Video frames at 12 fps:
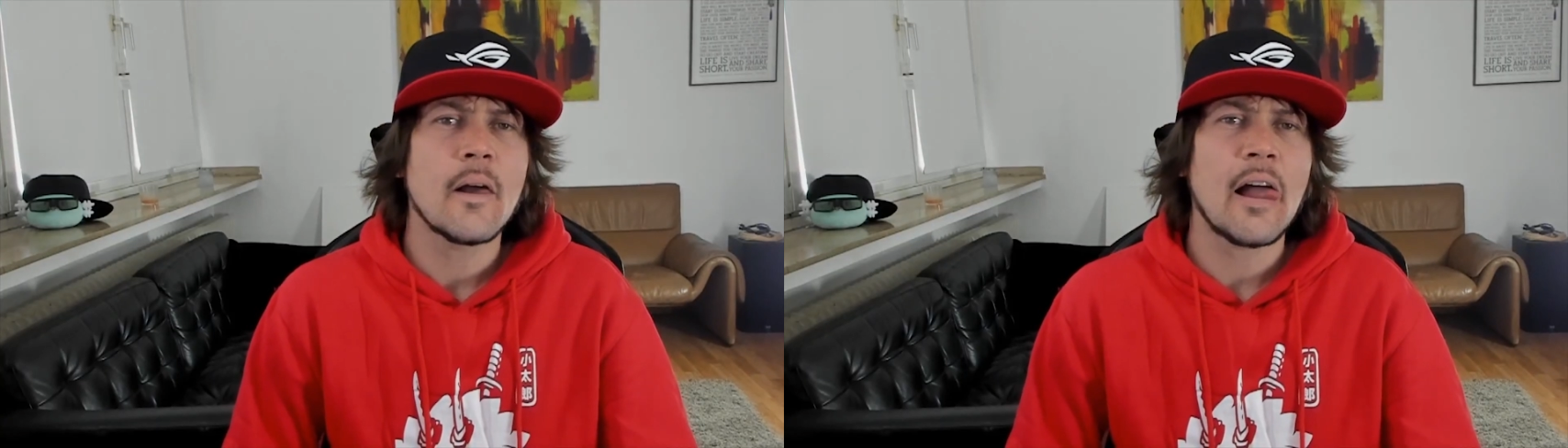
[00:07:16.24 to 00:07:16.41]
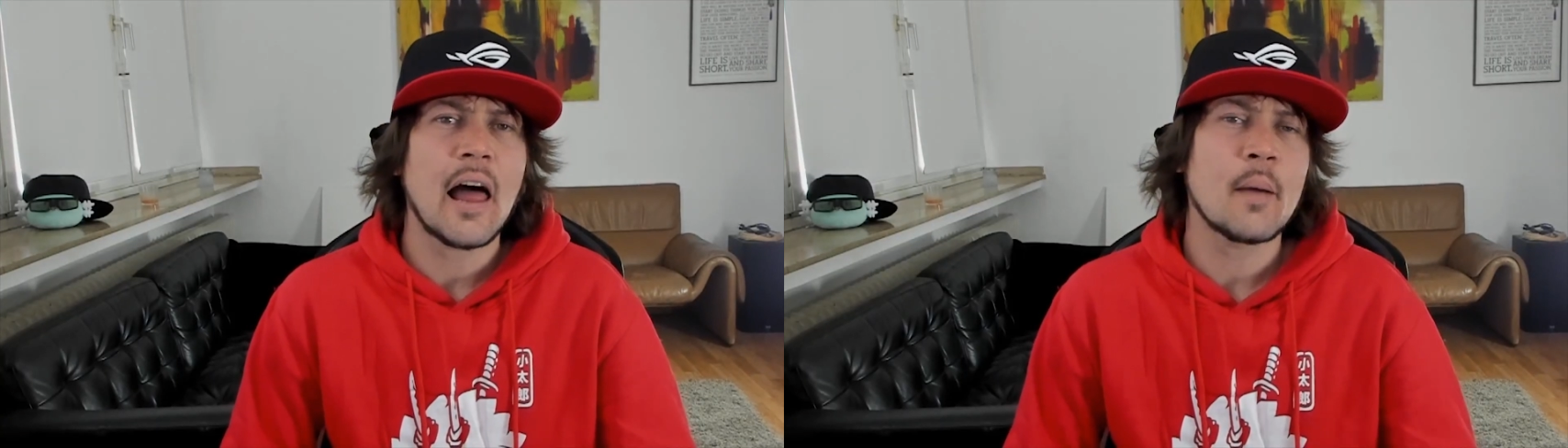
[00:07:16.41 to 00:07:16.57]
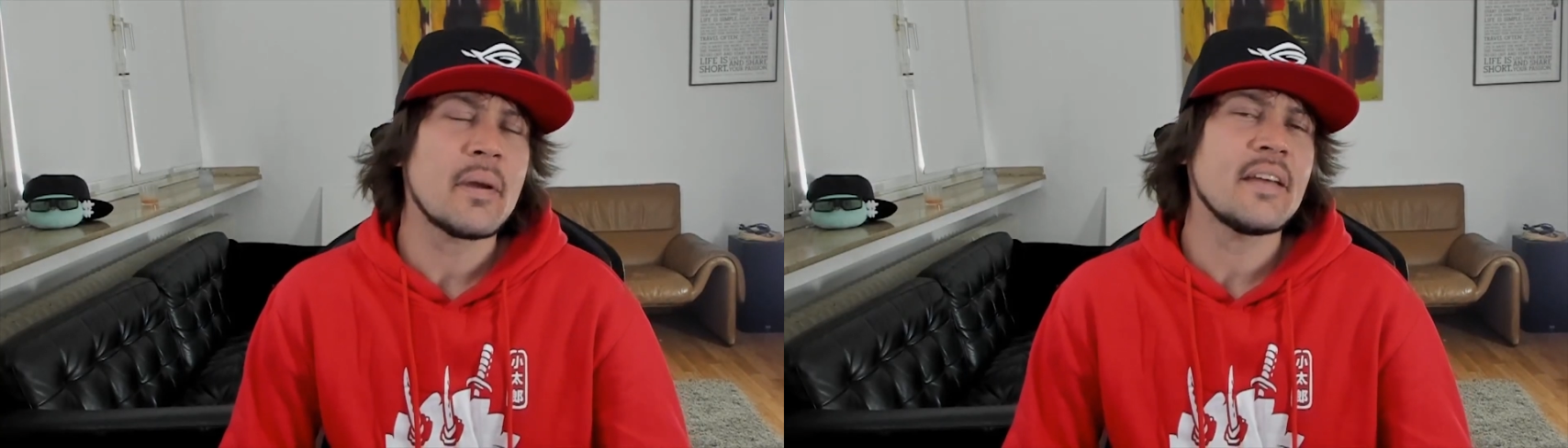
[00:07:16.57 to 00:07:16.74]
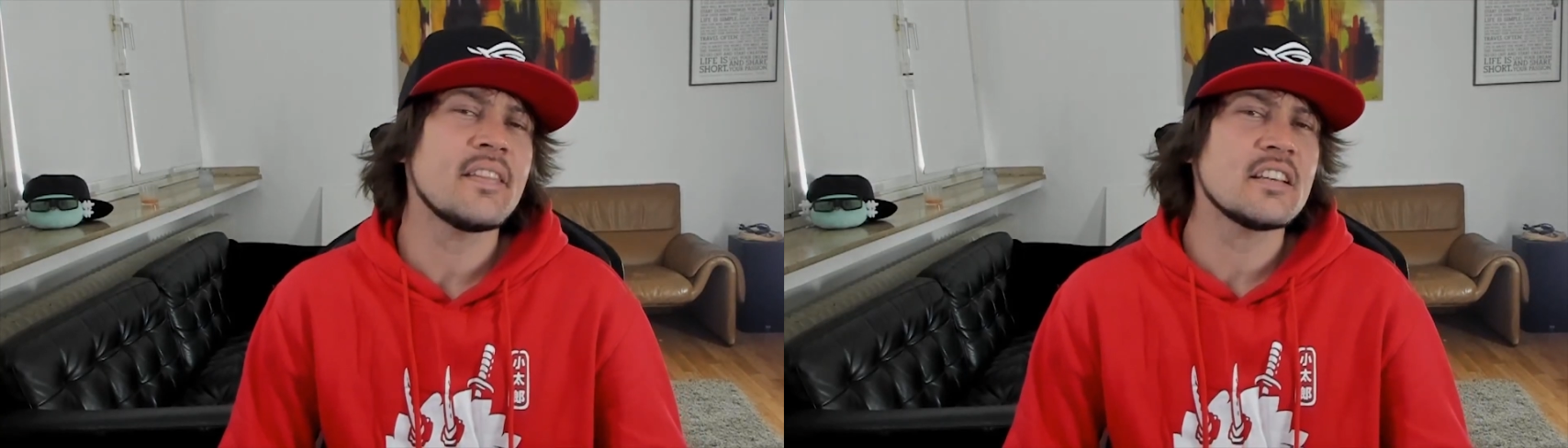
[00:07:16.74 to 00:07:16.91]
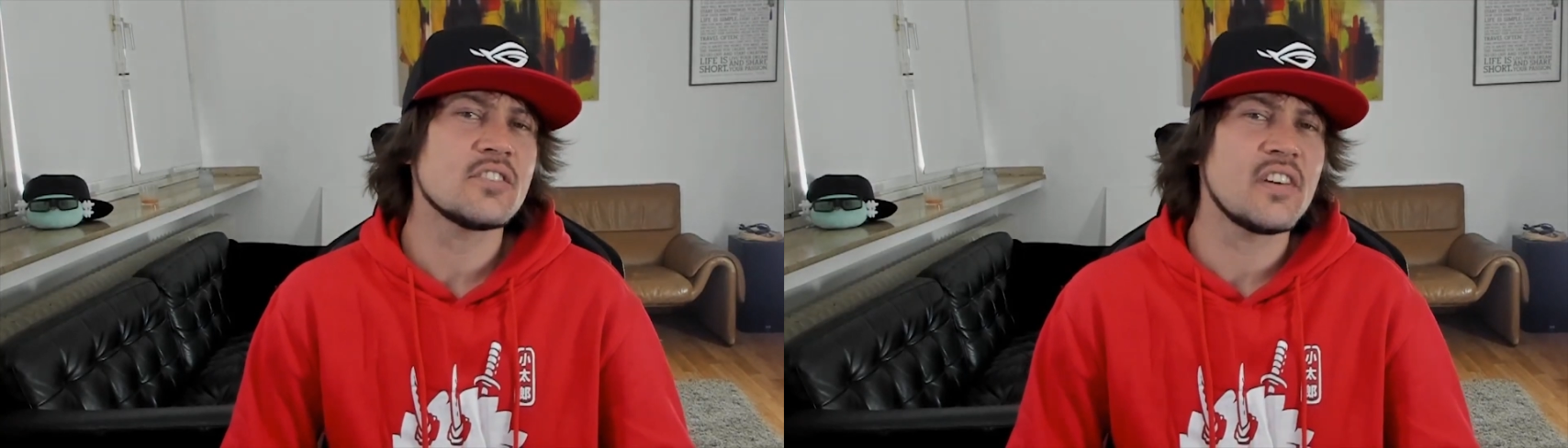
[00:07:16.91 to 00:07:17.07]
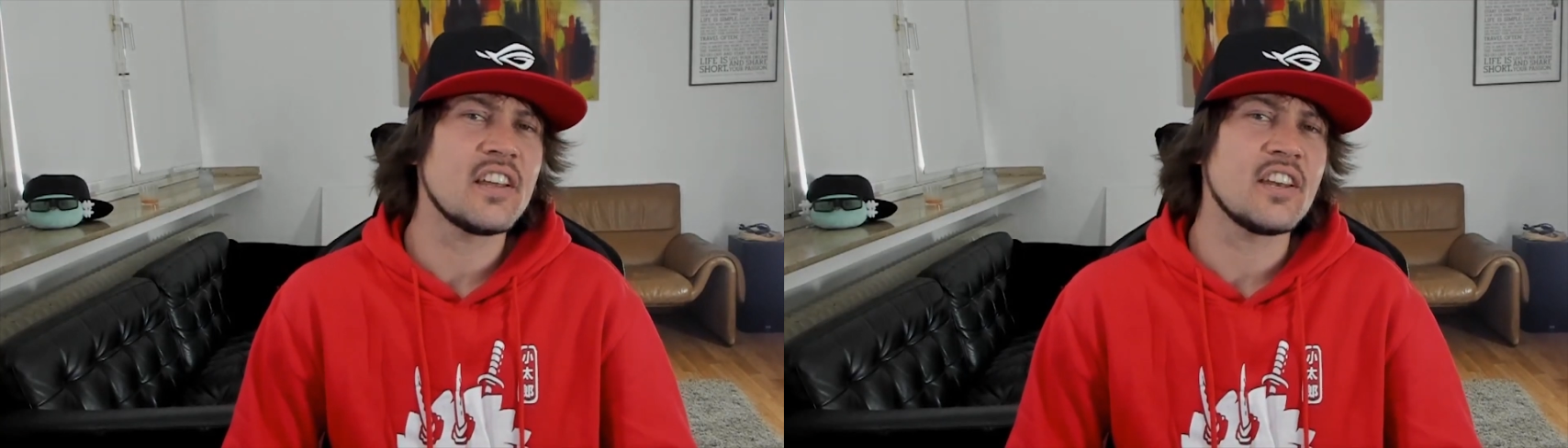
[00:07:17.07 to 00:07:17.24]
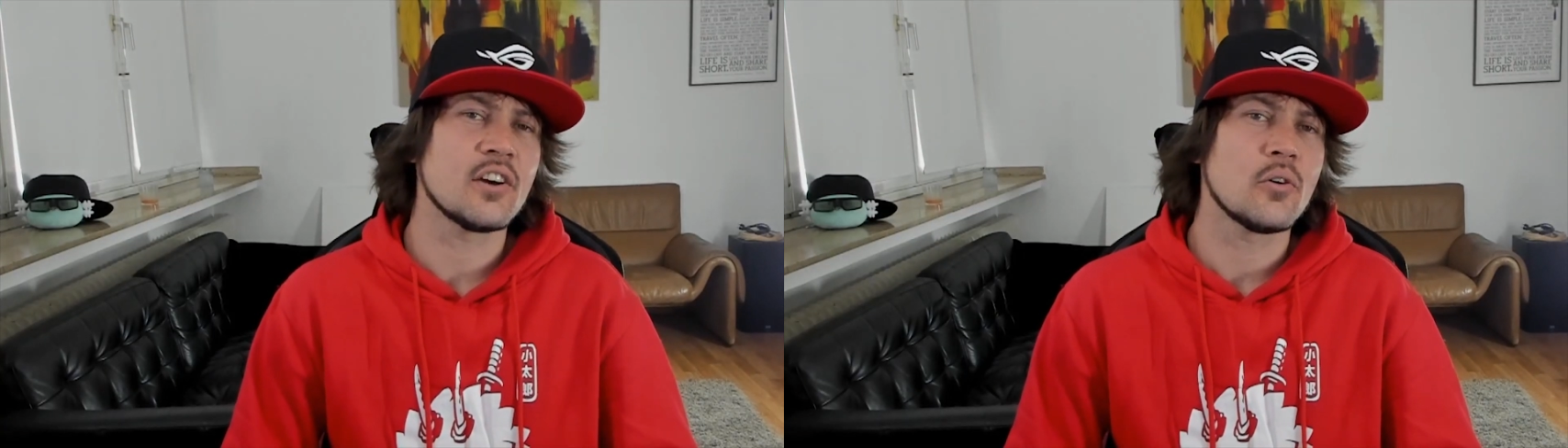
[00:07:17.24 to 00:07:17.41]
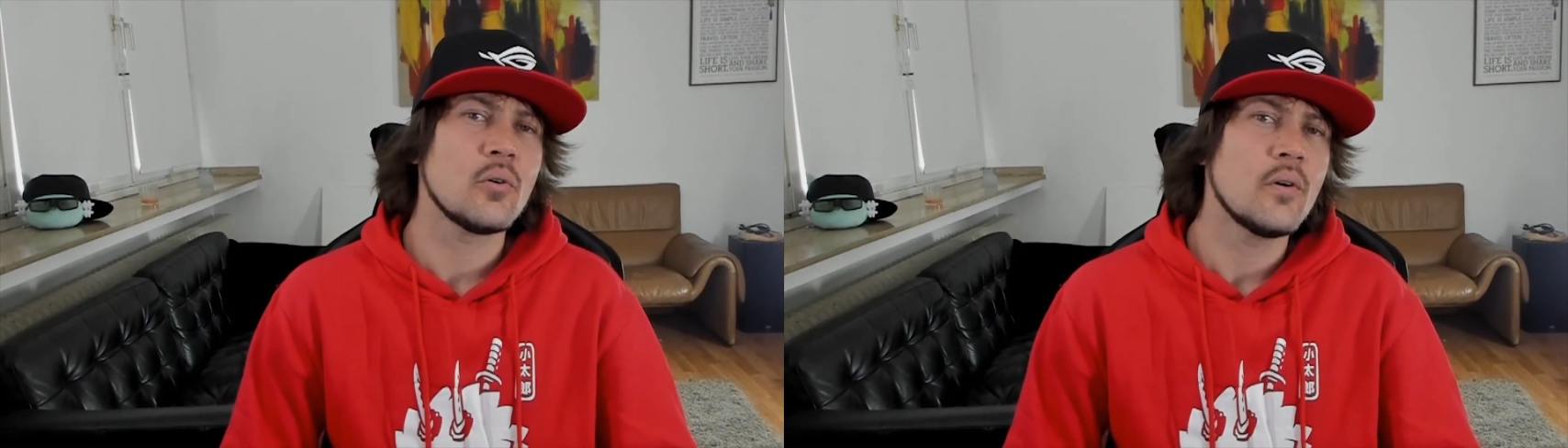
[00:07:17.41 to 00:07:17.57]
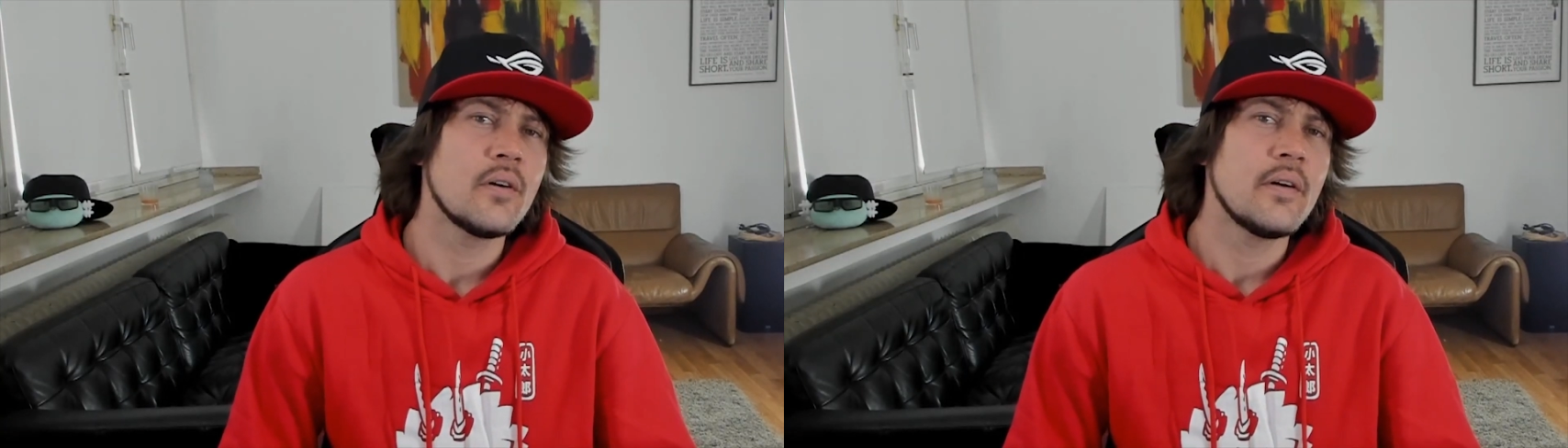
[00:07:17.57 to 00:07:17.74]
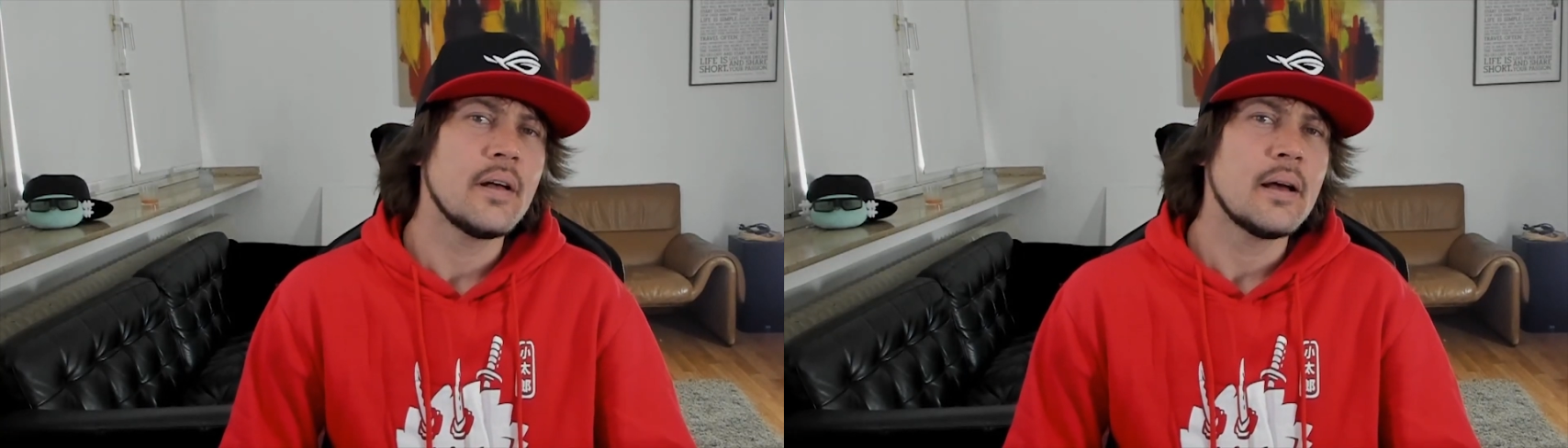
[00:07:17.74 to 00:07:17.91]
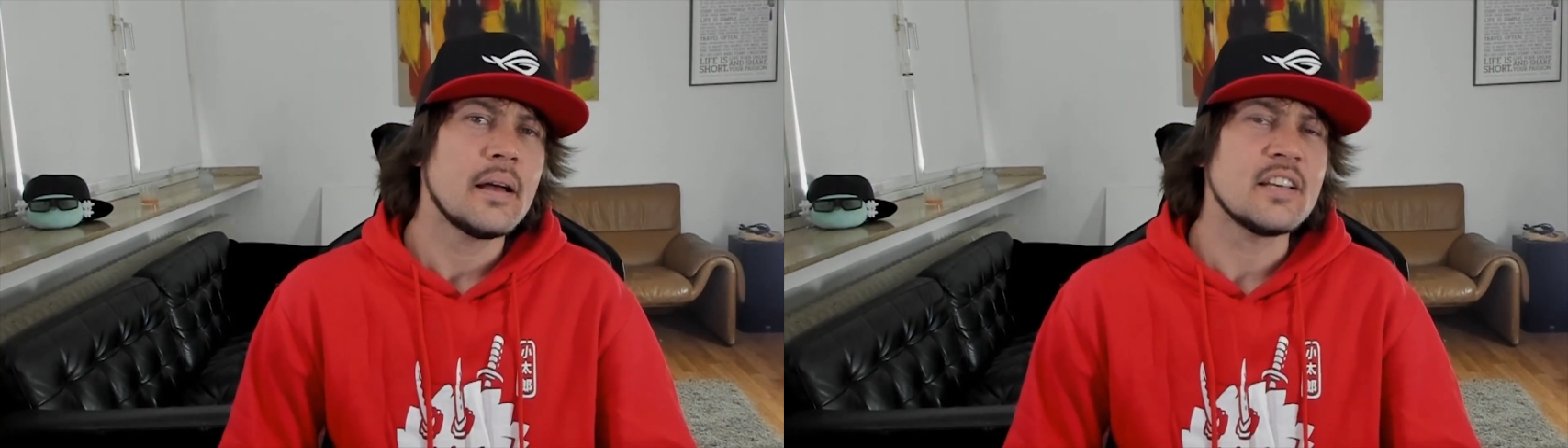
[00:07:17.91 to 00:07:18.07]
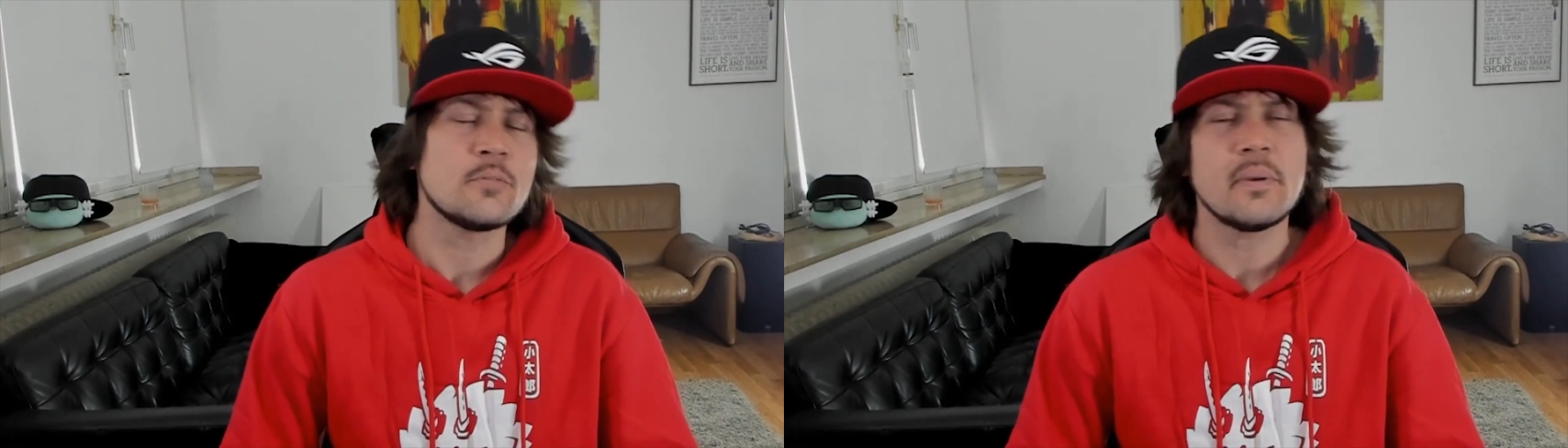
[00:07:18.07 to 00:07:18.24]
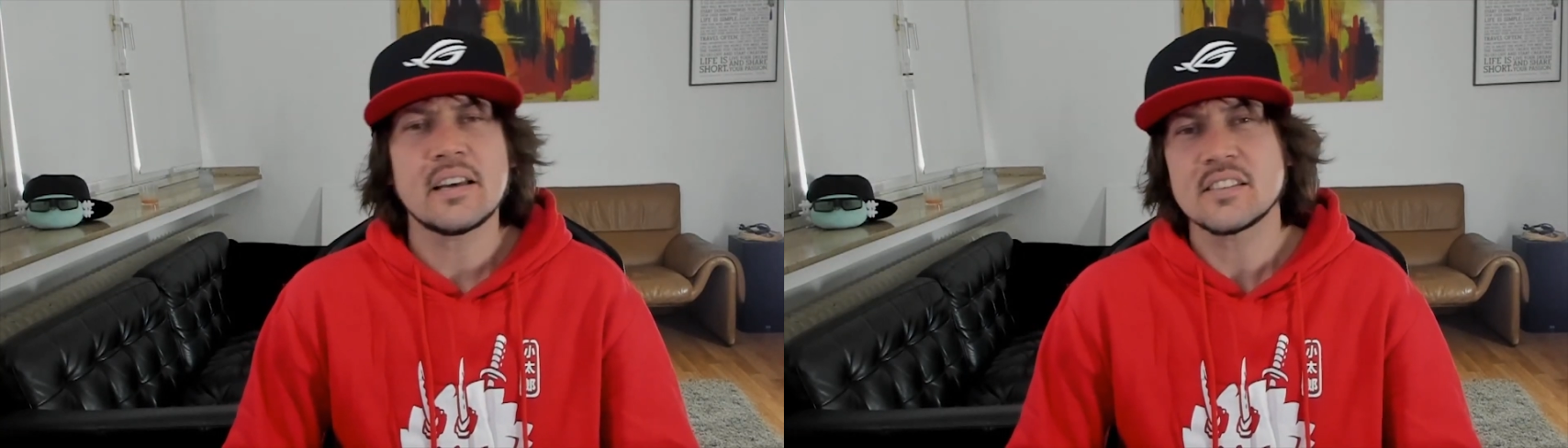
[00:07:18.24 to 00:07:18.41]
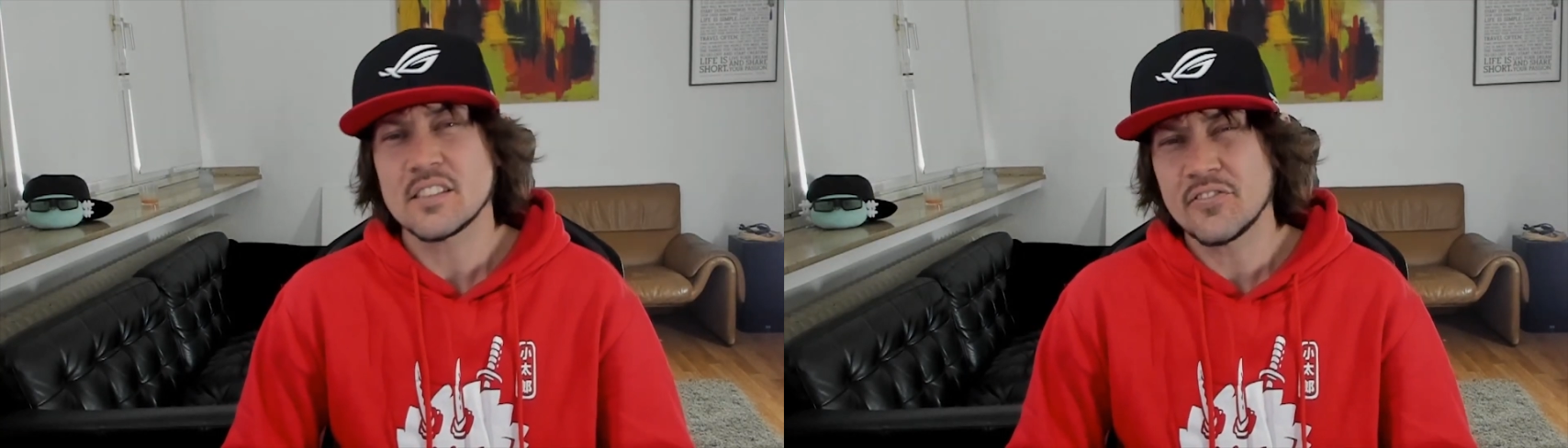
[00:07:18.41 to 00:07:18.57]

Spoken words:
I made this video is because the